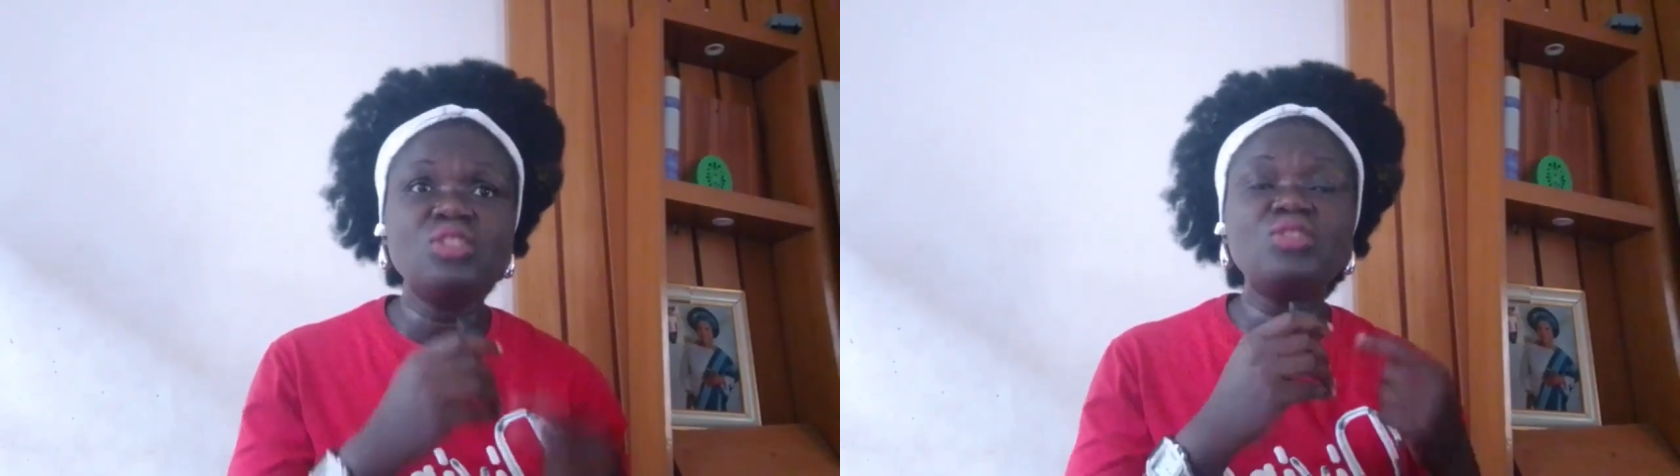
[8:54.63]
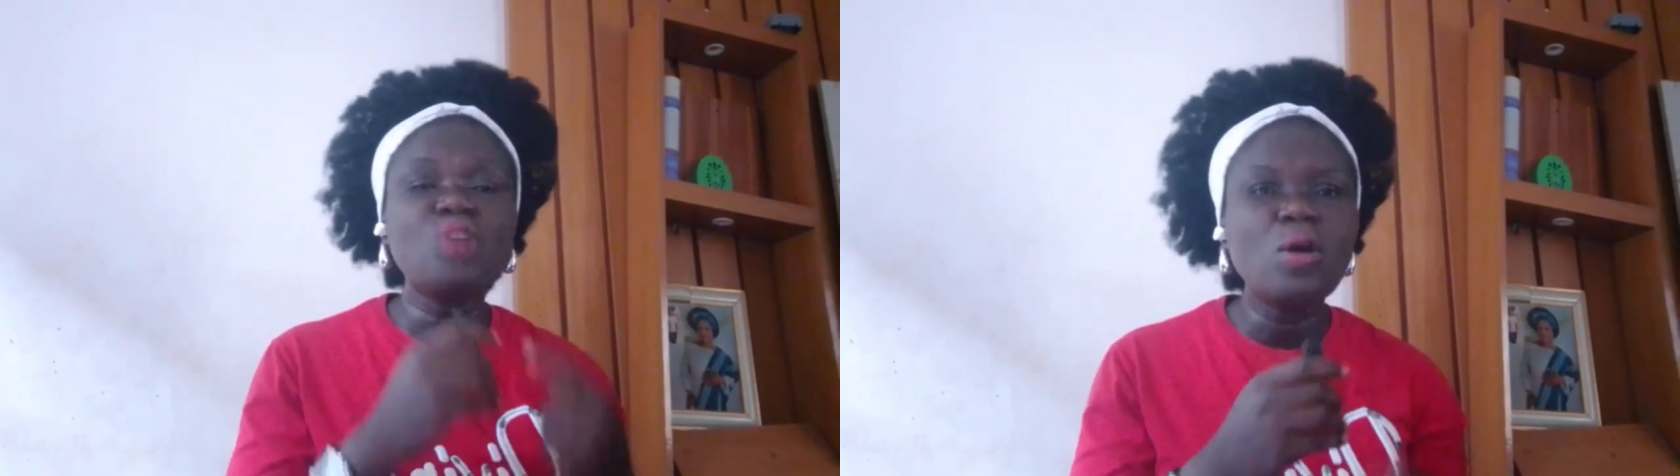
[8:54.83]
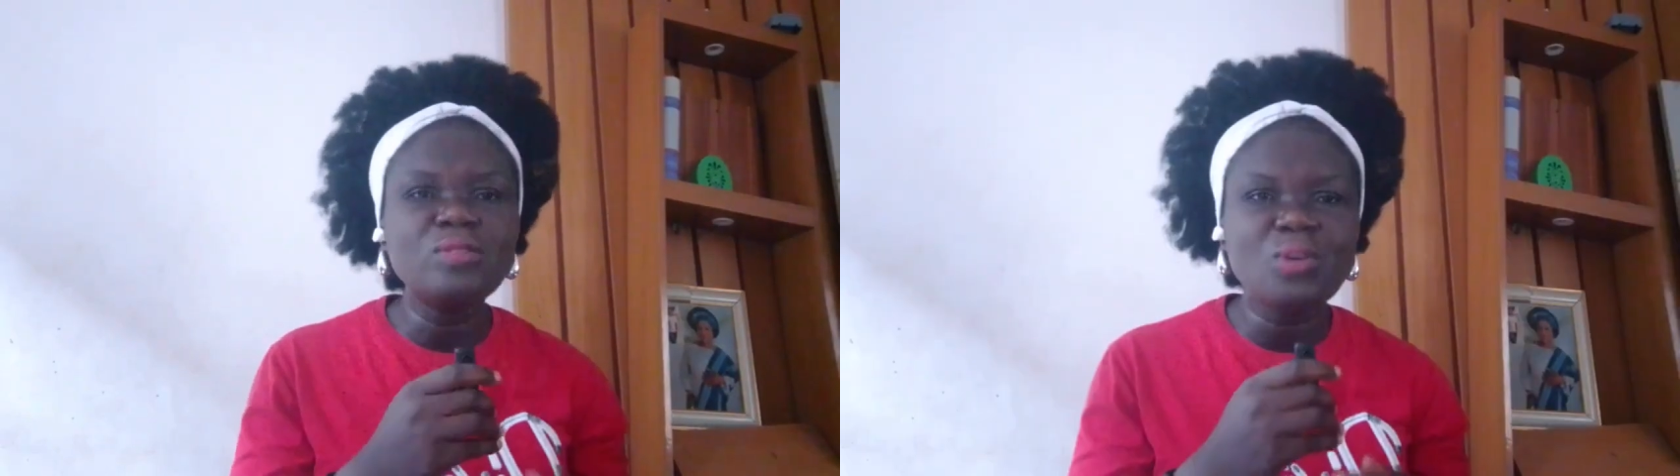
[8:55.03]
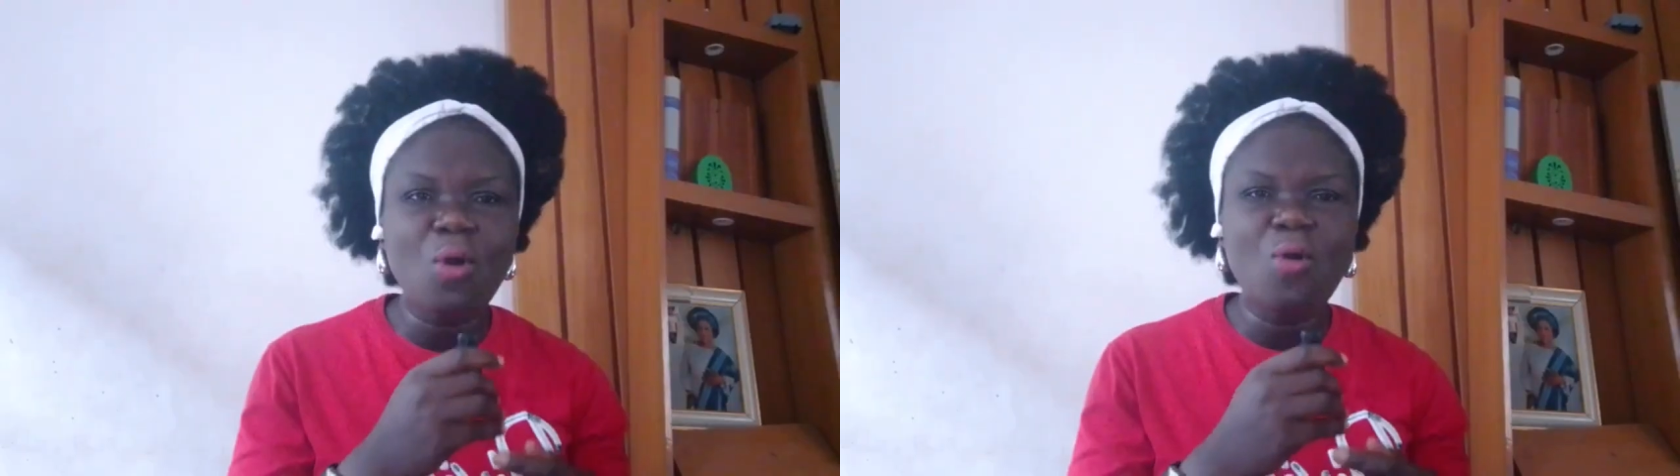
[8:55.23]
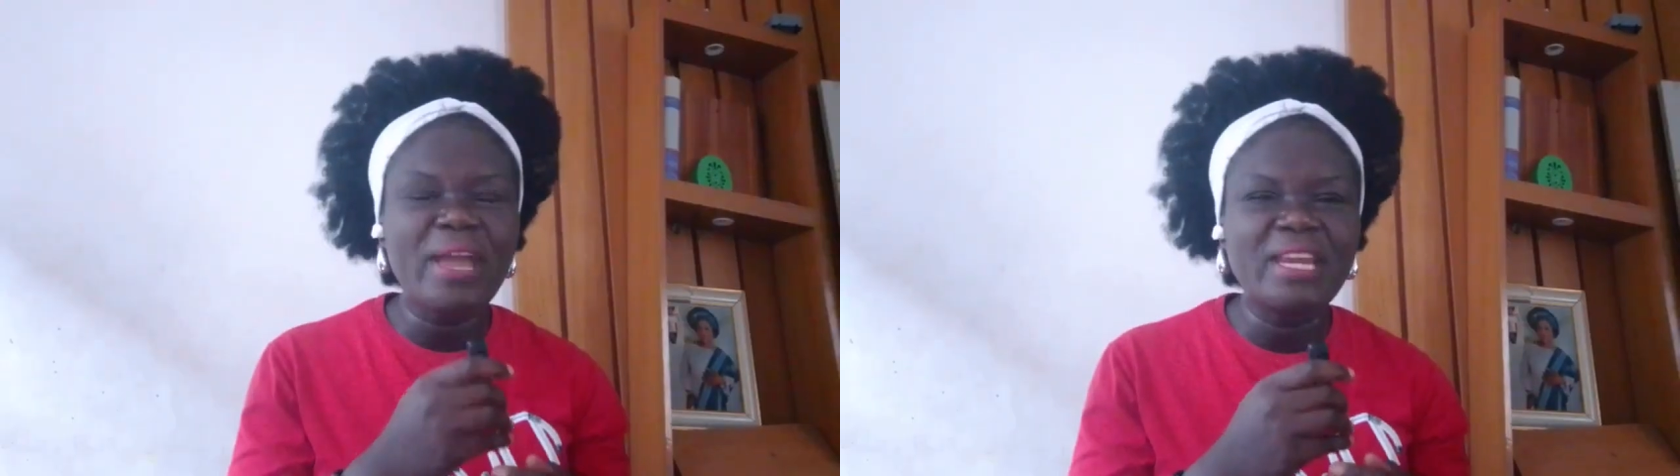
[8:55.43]
You don't
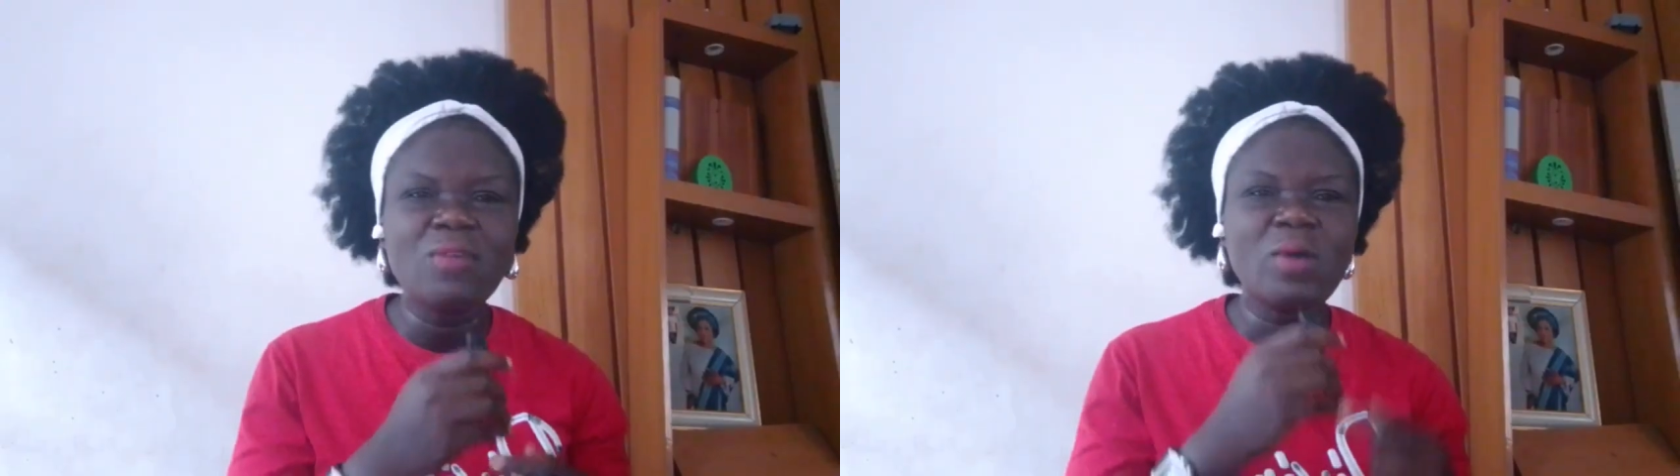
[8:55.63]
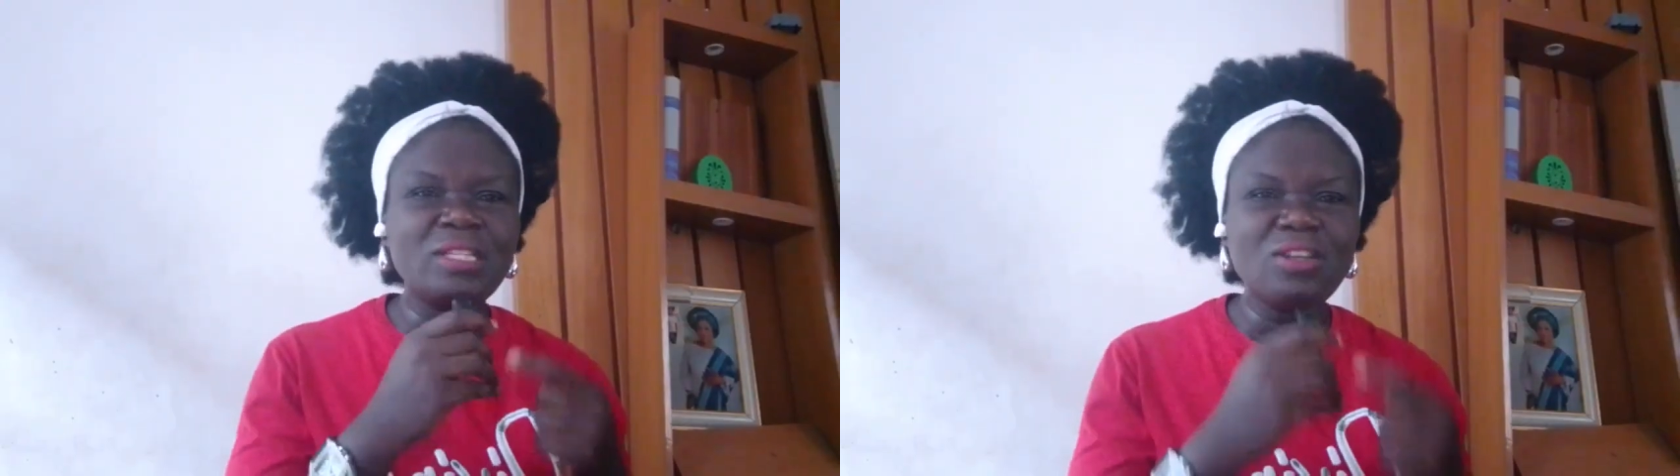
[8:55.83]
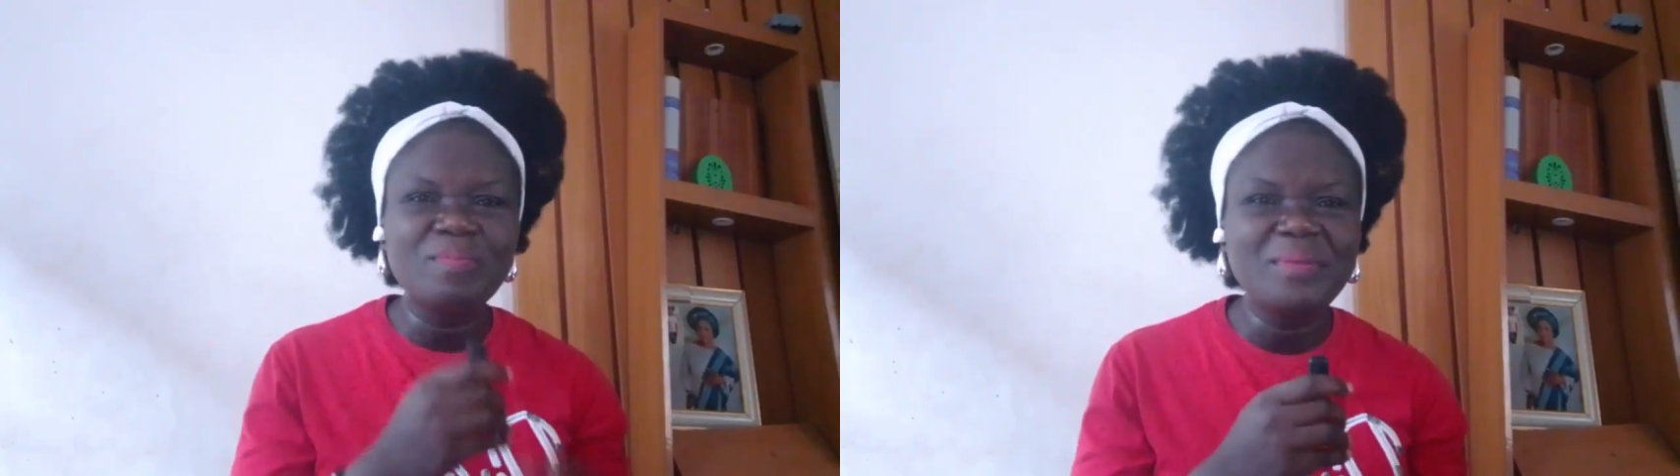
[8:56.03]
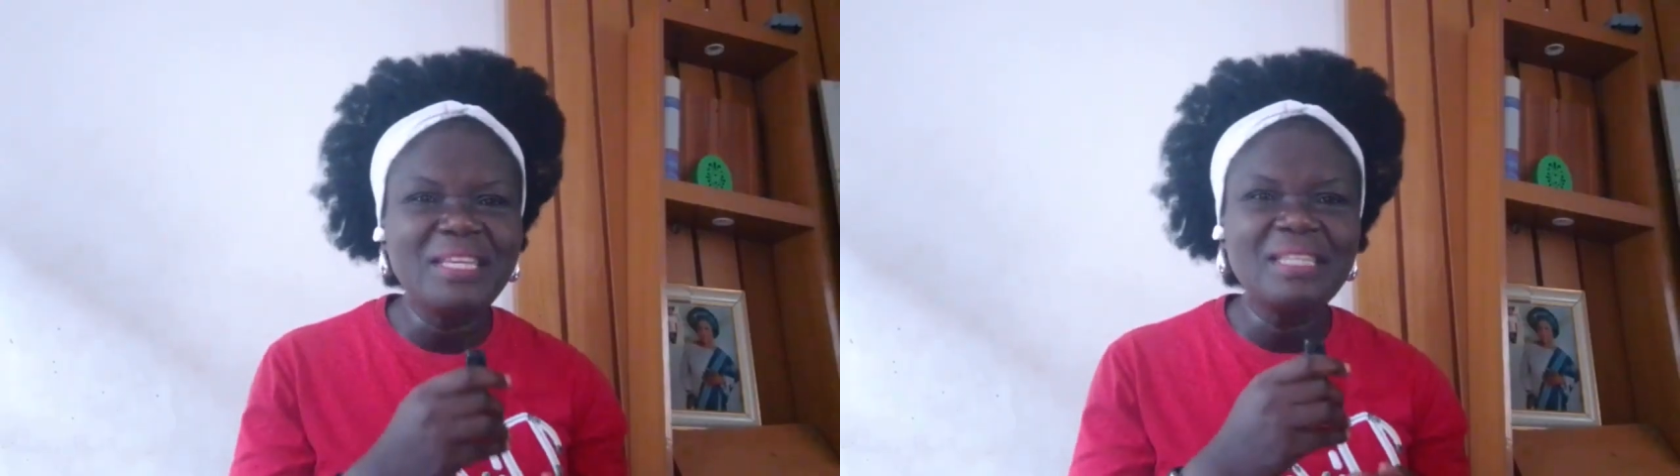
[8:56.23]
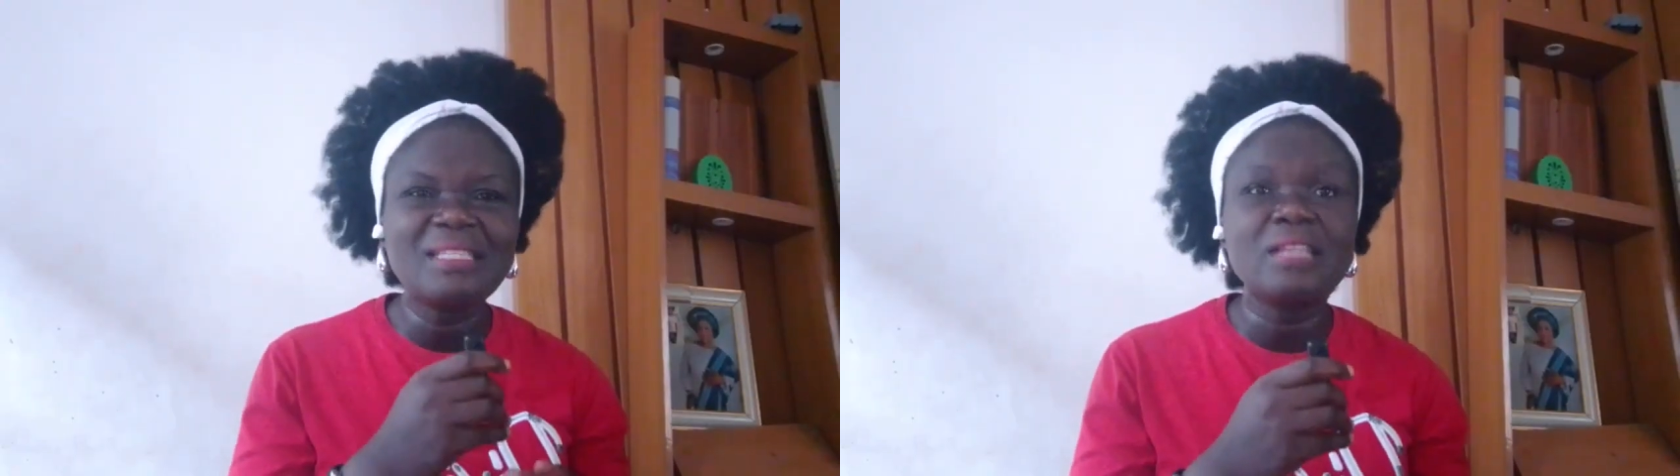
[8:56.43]
owe anyone your
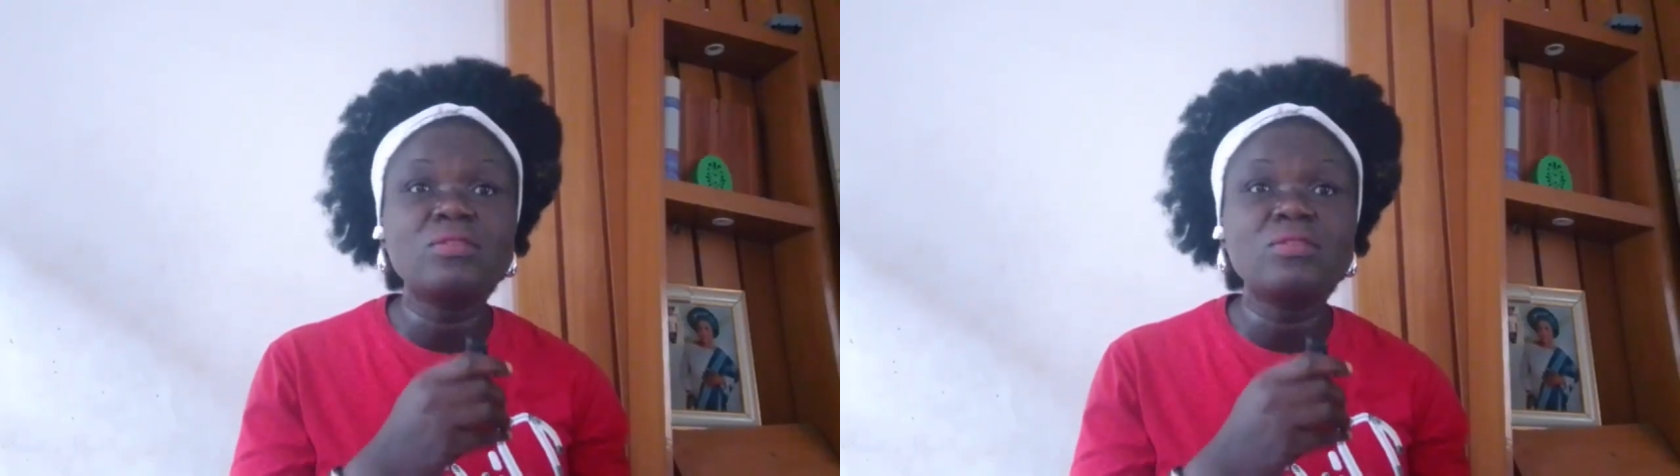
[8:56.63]
peace.